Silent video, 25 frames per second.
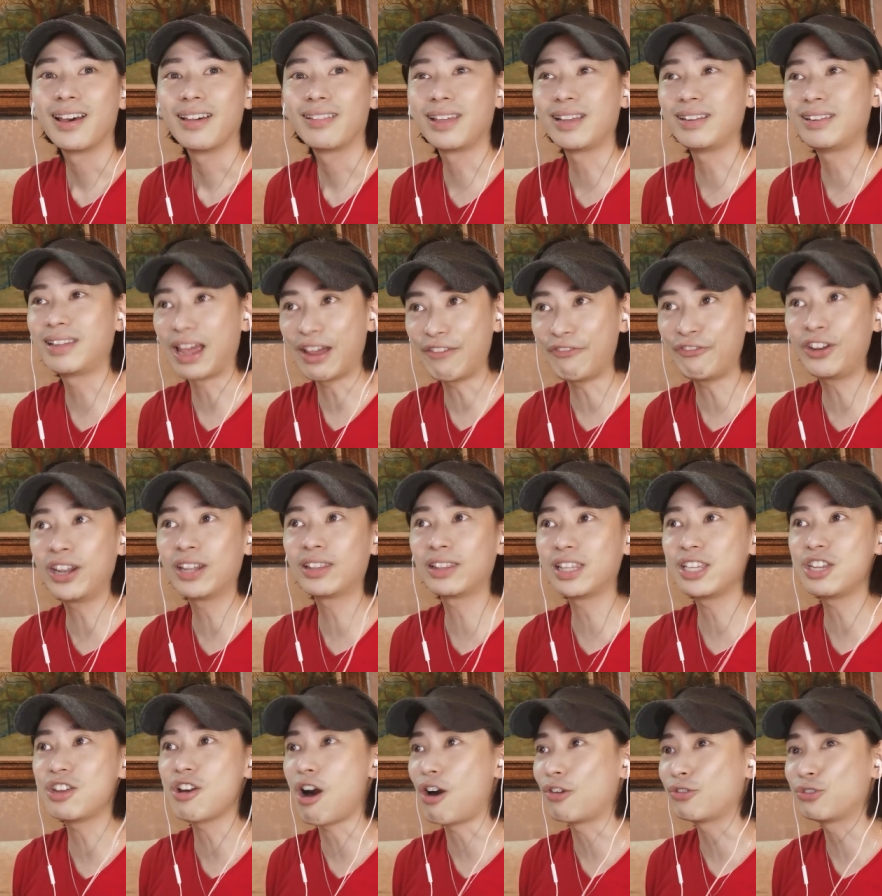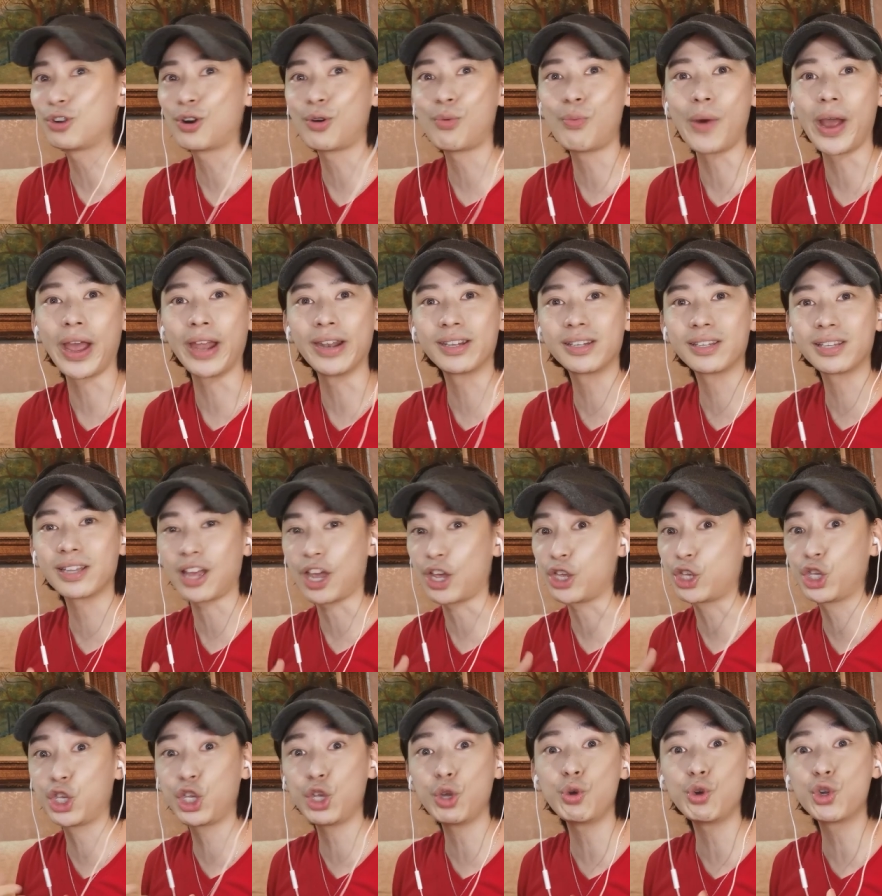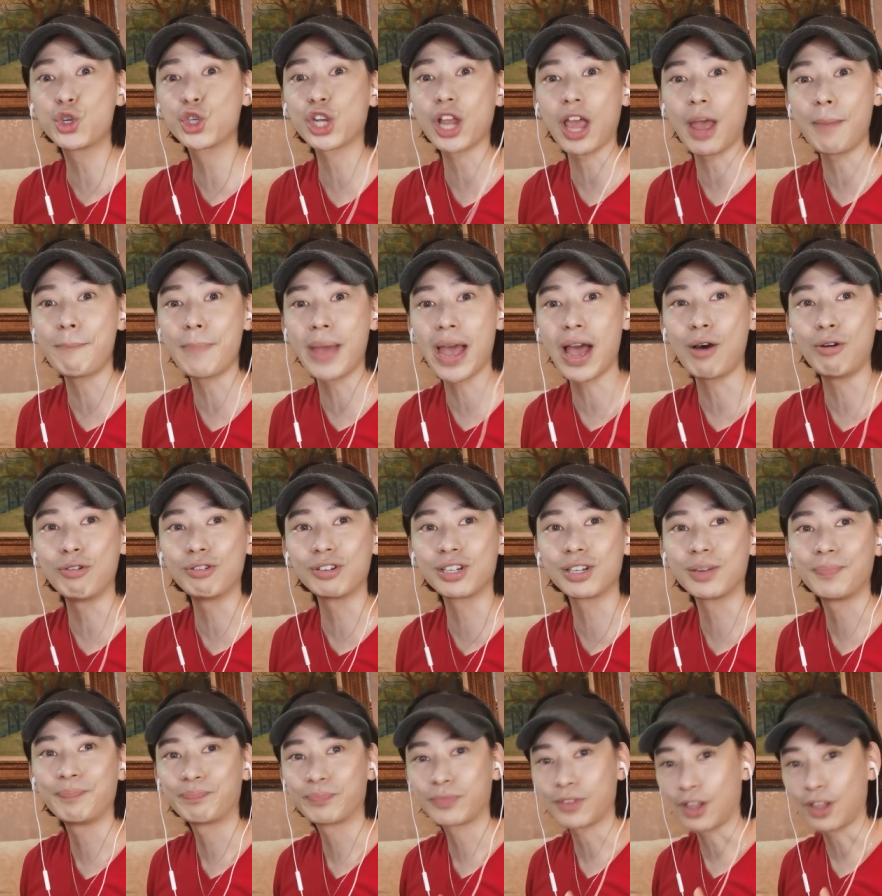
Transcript: They definitely underwent a huge amount